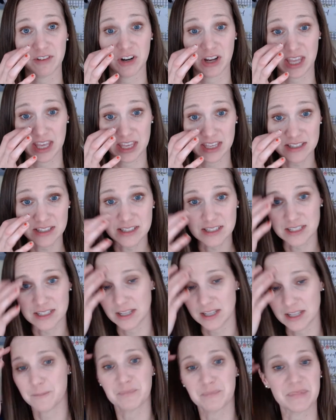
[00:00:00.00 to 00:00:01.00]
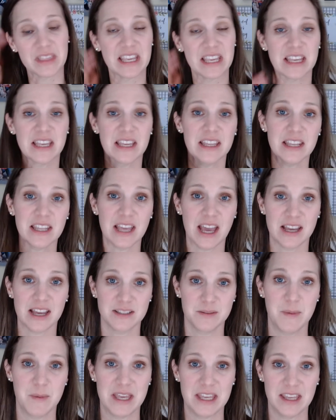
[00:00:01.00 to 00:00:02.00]
kids. It has
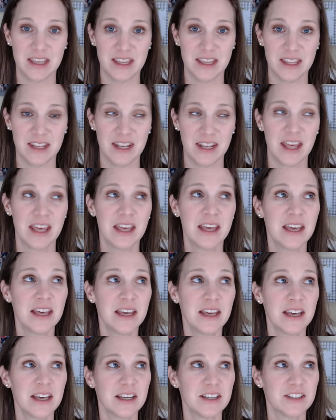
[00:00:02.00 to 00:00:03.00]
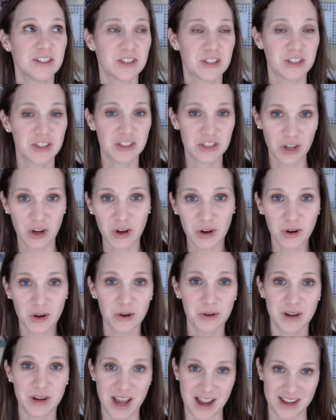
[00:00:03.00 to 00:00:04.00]
been so
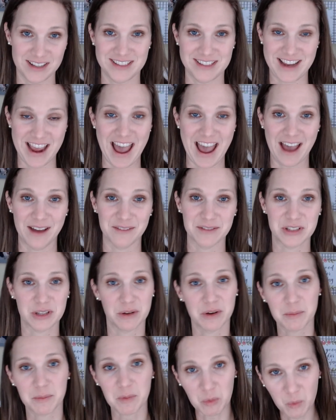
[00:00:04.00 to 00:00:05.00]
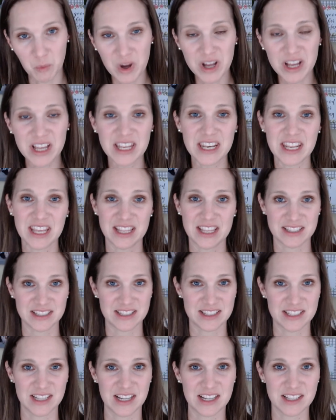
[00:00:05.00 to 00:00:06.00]
nice to have. So number 1, it
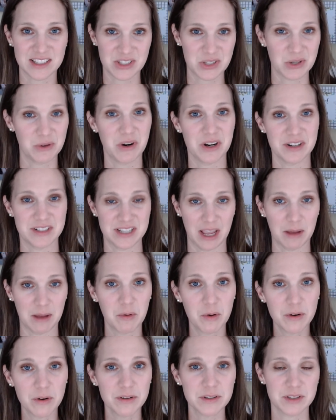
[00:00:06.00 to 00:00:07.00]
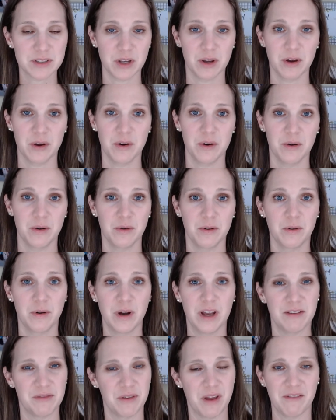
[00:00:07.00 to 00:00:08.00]
sticks to our table. So
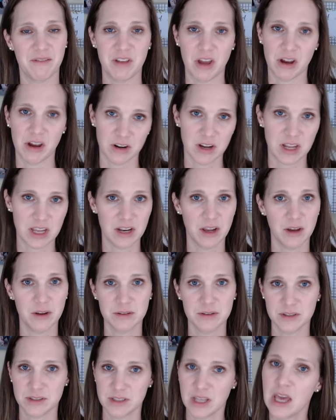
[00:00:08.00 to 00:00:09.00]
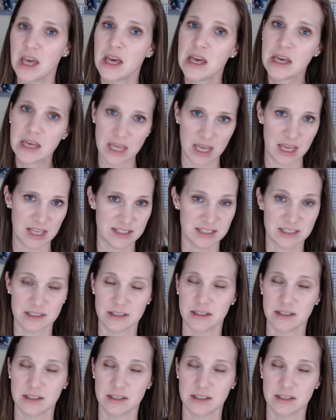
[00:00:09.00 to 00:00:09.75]
if you have younger kiddos, it's